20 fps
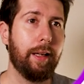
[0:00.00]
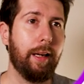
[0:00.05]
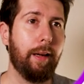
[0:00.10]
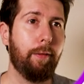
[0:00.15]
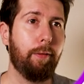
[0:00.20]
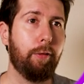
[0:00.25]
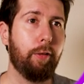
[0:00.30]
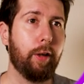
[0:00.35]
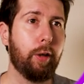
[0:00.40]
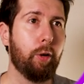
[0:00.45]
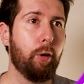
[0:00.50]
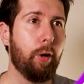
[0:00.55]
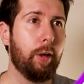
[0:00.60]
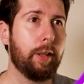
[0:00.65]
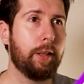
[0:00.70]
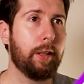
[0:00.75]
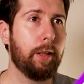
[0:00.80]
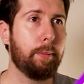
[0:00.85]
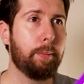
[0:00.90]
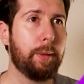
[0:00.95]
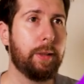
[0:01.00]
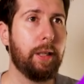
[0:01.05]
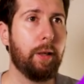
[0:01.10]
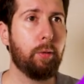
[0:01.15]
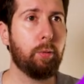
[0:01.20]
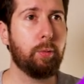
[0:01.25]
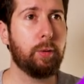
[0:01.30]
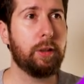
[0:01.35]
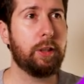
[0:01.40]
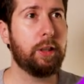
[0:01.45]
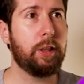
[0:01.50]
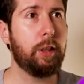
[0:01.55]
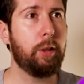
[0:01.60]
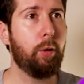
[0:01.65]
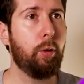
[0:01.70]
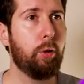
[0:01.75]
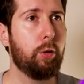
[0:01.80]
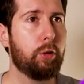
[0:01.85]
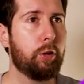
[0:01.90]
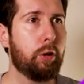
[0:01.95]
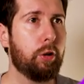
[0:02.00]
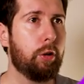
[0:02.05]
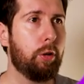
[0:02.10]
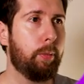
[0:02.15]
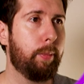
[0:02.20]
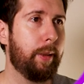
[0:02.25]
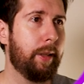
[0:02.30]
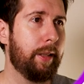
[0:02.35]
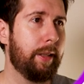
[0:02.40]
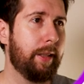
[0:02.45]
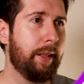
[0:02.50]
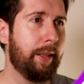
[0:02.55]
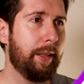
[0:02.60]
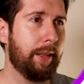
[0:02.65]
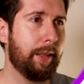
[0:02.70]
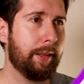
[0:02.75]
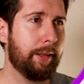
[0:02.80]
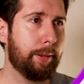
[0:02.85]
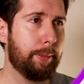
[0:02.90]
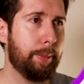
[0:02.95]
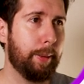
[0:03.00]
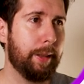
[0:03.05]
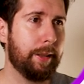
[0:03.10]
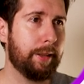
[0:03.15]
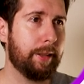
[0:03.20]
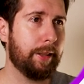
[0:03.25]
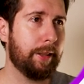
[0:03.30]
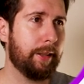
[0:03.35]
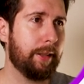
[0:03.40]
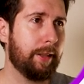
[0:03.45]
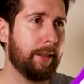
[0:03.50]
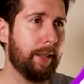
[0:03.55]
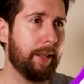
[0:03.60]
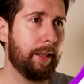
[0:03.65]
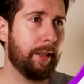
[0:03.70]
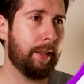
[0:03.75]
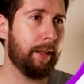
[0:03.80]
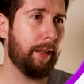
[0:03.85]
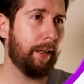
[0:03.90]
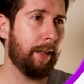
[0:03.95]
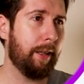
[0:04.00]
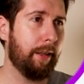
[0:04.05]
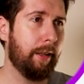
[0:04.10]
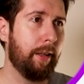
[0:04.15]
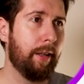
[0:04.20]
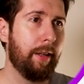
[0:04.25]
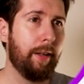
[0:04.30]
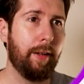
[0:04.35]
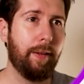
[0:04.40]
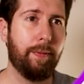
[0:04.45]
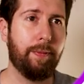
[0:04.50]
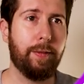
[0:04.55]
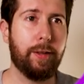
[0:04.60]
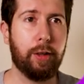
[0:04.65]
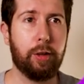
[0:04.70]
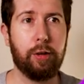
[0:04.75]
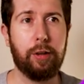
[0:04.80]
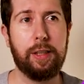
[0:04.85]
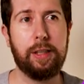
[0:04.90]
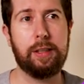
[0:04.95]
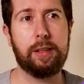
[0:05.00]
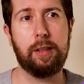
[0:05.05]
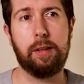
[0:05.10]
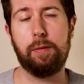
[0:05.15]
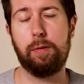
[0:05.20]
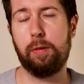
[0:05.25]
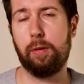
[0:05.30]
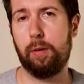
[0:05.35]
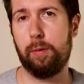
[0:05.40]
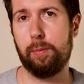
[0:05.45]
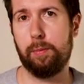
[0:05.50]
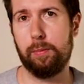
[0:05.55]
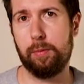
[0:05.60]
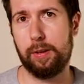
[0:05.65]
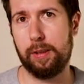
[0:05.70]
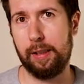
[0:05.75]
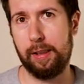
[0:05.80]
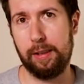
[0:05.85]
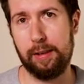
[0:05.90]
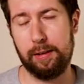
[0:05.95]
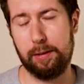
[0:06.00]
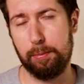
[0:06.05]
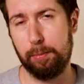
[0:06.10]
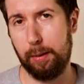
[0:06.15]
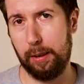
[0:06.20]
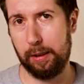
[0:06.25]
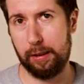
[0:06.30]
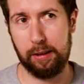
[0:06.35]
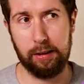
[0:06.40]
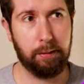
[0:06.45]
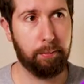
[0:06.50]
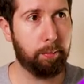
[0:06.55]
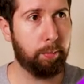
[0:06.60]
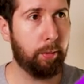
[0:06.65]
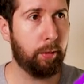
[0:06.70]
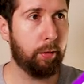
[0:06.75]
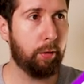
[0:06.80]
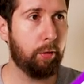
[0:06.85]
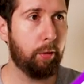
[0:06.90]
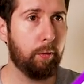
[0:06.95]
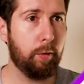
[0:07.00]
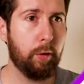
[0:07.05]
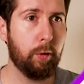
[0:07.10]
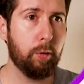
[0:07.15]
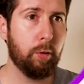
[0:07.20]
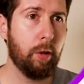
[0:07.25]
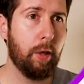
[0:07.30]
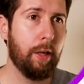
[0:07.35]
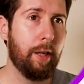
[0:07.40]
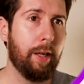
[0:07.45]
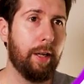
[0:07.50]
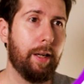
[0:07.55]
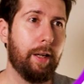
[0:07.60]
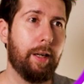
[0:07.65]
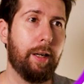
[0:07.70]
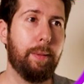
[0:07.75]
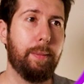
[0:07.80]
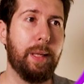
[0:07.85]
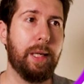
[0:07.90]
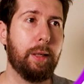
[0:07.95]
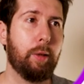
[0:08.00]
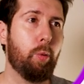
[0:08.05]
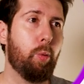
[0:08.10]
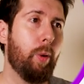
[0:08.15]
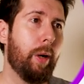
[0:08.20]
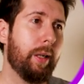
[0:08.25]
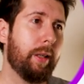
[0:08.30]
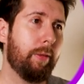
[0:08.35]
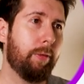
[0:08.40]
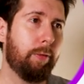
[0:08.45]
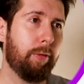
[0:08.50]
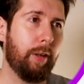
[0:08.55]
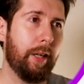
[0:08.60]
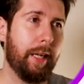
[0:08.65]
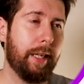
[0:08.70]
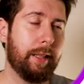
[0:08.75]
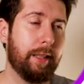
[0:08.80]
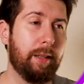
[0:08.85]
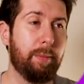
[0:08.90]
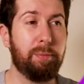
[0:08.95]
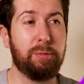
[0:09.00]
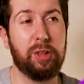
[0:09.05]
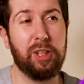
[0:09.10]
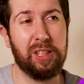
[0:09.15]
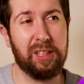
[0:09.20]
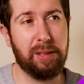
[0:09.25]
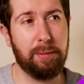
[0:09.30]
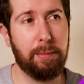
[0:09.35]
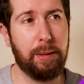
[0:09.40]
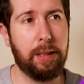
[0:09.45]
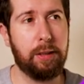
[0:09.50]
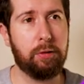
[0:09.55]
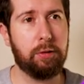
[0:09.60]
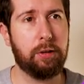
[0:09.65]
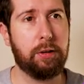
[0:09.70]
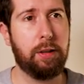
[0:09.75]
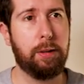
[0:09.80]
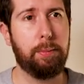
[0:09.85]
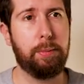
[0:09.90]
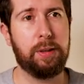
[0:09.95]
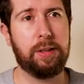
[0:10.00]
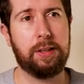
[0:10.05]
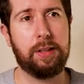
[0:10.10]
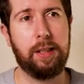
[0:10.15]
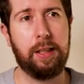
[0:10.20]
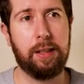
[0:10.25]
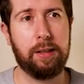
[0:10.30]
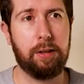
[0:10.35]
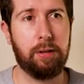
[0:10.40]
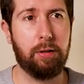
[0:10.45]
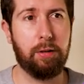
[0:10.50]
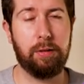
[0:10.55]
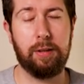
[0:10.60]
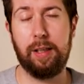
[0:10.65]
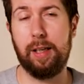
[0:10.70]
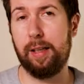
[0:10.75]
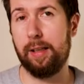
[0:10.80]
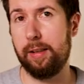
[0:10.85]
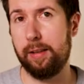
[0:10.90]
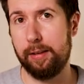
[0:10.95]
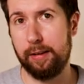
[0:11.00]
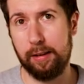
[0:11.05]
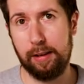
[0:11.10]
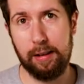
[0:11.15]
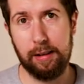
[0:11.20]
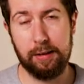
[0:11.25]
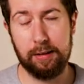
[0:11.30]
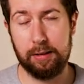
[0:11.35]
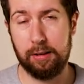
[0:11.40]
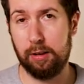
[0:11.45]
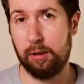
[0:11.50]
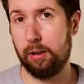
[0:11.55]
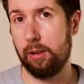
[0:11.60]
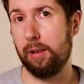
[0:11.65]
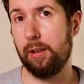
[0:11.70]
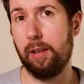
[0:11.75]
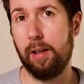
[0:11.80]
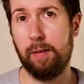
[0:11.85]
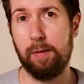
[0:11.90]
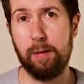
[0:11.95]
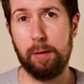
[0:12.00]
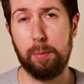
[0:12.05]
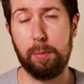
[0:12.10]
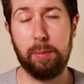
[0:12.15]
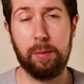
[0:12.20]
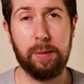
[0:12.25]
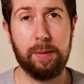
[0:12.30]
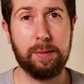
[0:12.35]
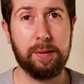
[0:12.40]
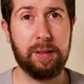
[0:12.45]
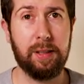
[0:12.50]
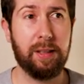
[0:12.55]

If we go a little bit down, we see also the operating expenses that are decreased from sales marketing point of view Remain quite flat, at just a minus 3% on R&D, research and development.